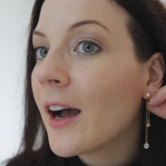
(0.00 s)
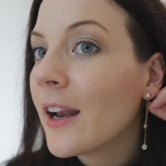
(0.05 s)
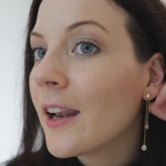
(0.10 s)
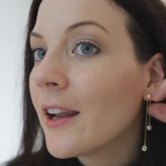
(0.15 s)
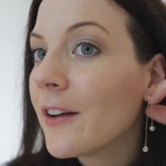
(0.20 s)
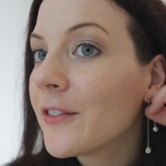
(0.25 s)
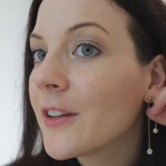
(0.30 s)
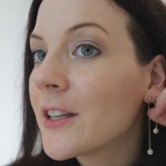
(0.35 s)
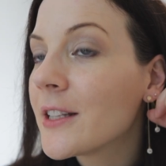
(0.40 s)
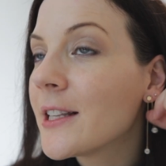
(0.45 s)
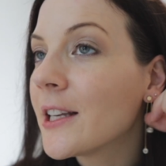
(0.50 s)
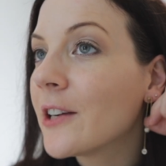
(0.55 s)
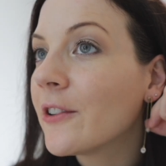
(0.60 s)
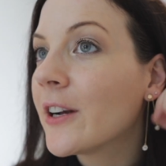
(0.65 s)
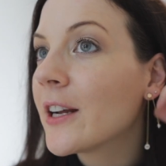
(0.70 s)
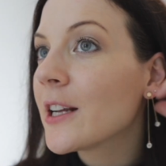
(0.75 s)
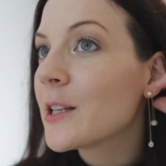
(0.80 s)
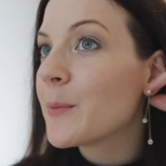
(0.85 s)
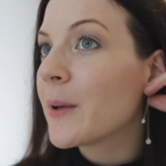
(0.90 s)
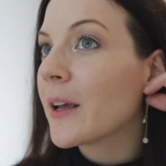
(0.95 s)
I love these
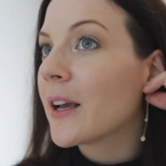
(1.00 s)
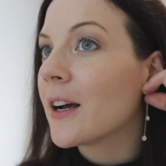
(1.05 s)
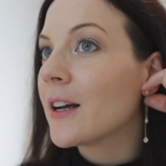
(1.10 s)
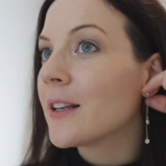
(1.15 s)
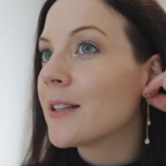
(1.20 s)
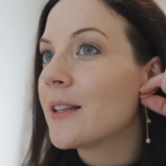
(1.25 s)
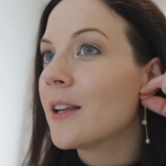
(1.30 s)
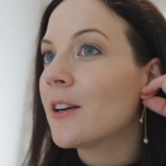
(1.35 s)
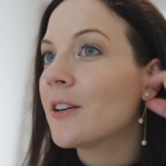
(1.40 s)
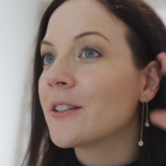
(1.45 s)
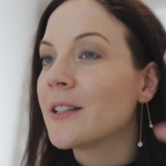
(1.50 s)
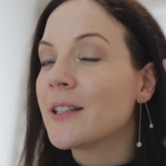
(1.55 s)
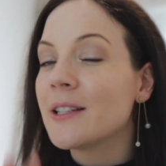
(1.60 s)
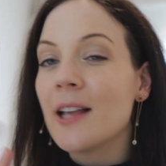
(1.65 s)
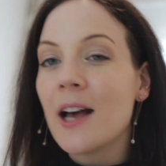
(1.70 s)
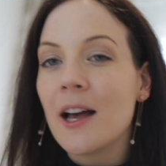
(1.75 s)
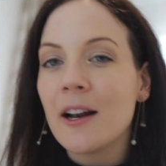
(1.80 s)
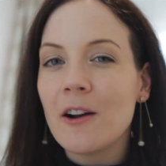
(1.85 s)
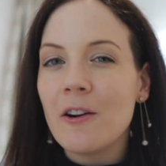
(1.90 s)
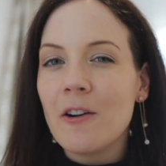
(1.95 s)
earrings because they're
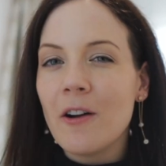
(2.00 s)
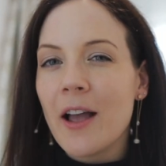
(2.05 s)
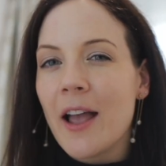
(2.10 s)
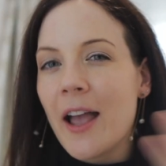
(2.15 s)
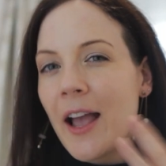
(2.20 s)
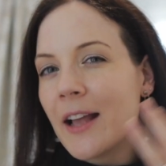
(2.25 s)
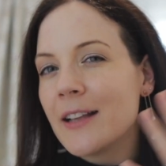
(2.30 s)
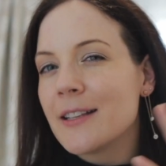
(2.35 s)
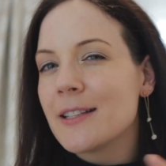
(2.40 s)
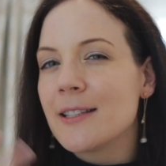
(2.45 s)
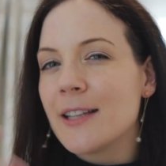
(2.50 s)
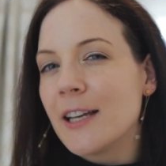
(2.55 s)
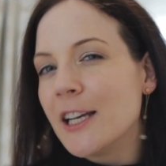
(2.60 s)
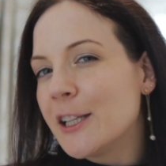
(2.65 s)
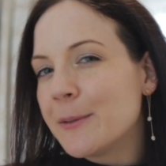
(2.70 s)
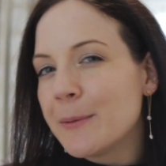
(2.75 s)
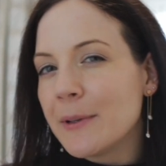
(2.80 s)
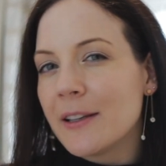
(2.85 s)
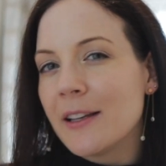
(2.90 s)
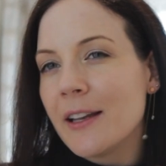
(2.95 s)
subtle and
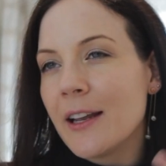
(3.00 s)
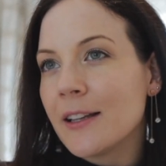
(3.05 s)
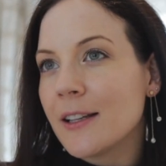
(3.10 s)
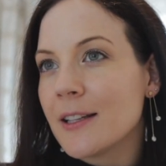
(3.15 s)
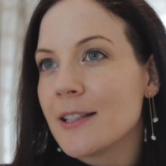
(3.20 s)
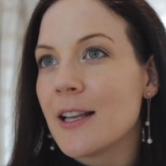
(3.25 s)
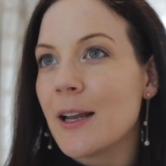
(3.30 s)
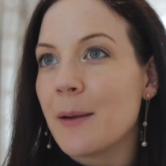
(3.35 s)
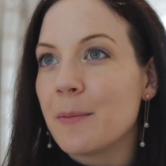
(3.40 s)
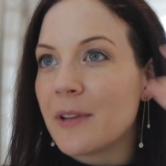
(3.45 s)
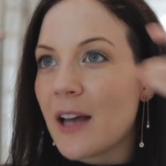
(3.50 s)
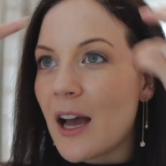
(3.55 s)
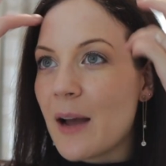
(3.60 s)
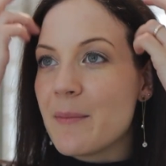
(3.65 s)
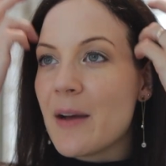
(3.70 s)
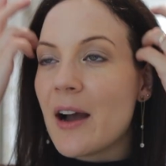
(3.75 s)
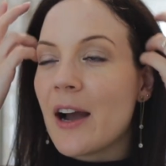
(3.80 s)
statementy at the same time.